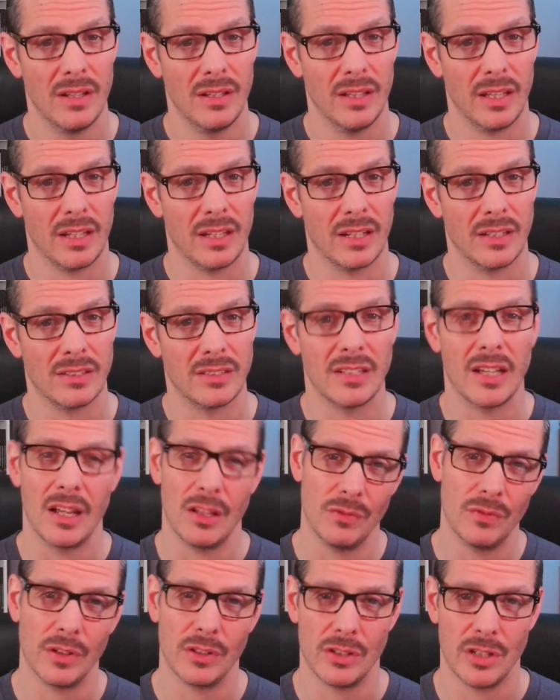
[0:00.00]
like a science
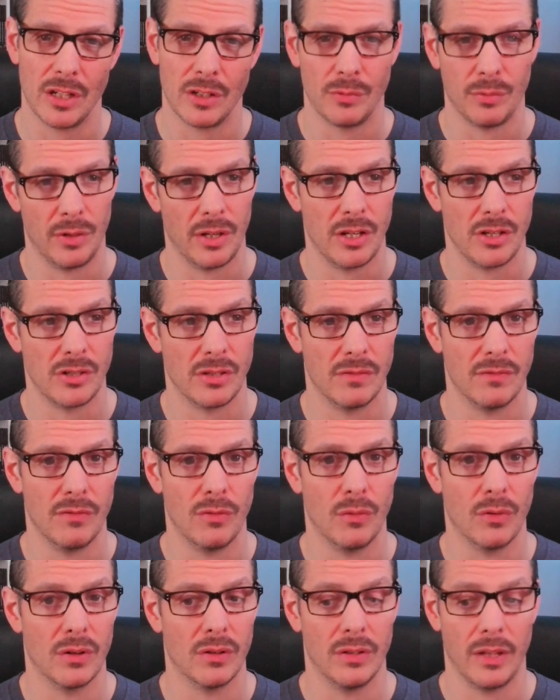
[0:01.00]
fiction explanation
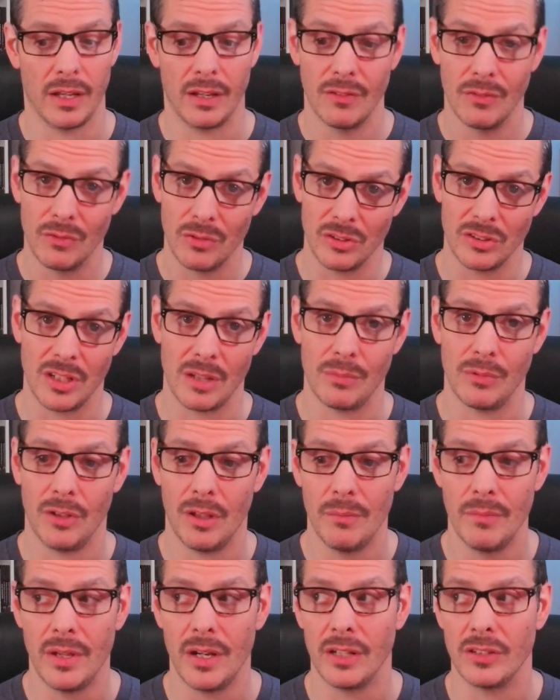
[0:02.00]
for like for example a
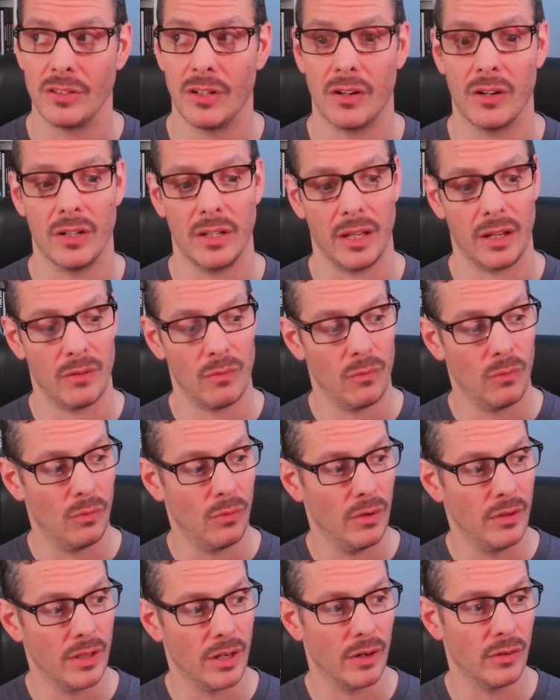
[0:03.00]
minotaur like
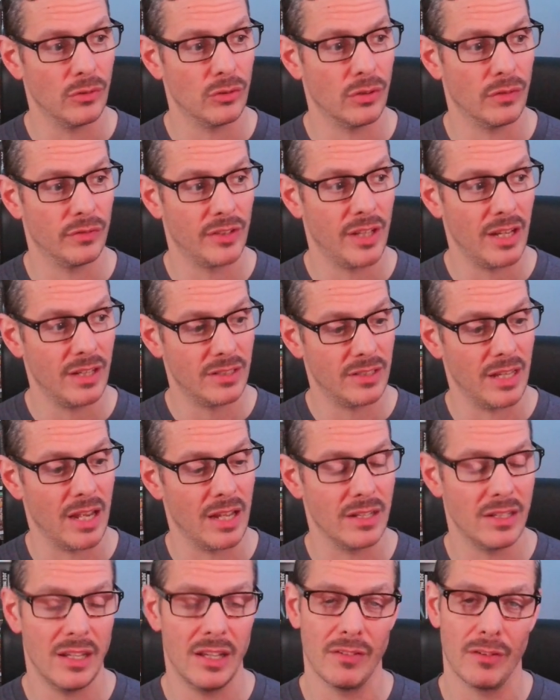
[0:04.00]
you know sort of takes the
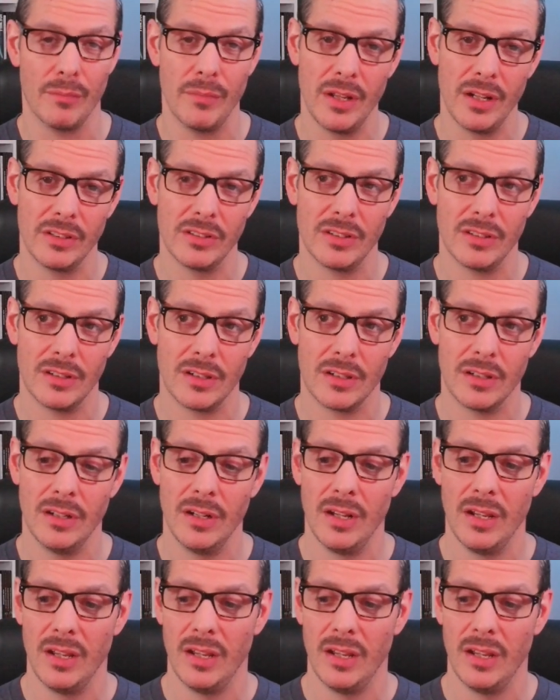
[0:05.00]
idea of a minotaur